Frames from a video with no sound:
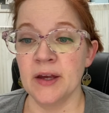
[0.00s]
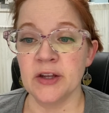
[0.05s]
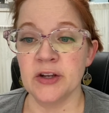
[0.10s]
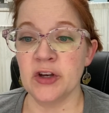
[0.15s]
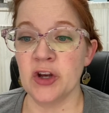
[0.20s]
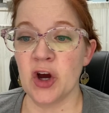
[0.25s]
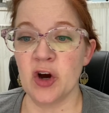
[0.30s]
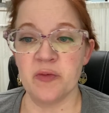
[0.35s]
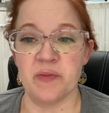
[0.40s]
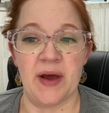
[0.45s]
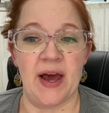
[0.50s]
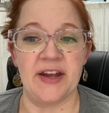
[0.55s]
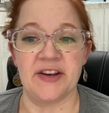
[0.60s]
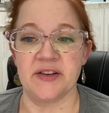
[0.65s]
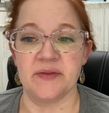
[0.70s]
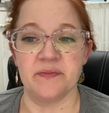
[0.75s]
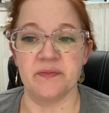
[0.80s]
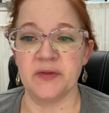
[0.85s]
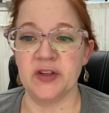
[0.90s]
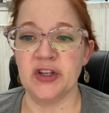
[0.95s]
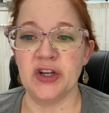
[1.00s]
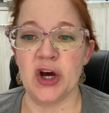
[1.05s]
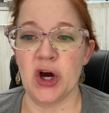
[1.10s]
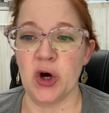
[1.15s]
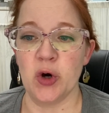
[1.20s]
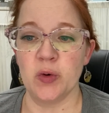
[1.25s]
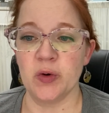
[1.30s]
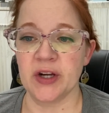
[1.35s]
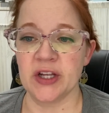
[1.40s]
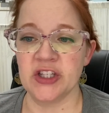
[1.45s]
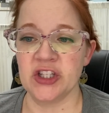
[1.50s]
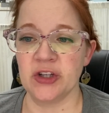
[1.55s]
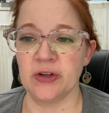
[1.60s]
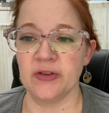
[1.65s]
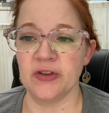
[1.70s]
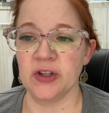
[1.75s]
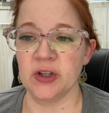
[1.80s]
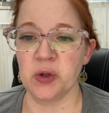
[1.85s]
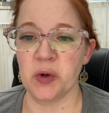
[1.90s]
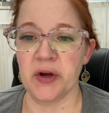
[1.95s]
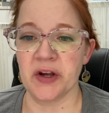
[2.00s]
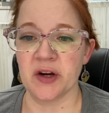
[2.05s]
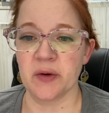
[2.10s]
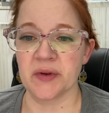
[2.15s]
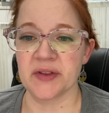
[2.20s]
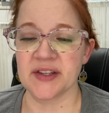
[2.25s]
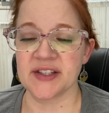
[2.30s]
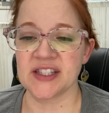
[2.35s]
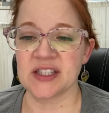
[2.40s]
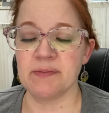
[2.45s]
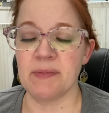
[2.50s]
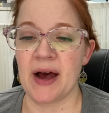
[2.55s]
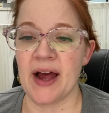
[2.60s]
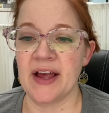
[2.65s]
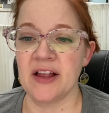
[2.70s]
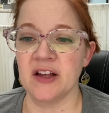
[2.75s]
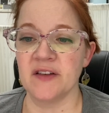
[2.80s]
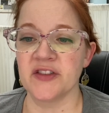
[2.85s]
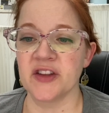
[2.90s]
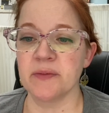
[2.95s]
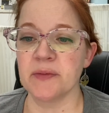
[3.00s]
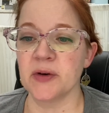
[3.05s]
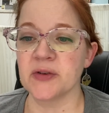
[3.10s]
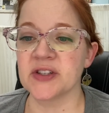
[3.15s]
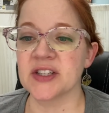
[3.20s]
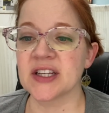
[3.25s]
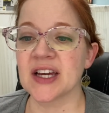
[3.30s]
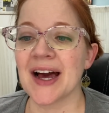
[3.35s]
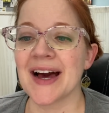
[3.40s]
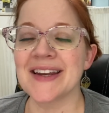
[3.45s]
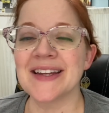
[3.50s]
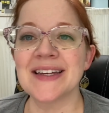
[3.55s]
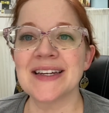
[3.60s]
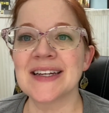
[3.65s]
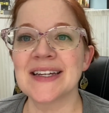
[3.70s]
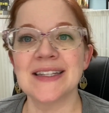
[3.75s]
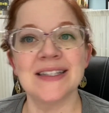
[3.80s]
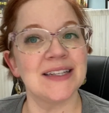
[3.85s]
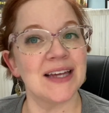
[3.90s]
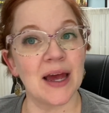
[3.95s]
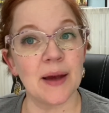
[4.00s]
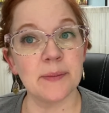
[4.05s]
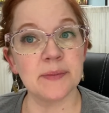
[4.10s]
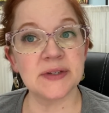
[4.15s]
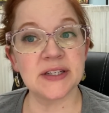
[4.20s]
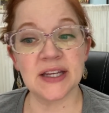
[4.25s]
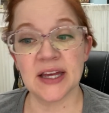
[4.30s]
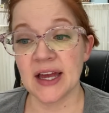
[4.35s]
No, madam, no, continued the lawyer with a smile of the most cutting contempt.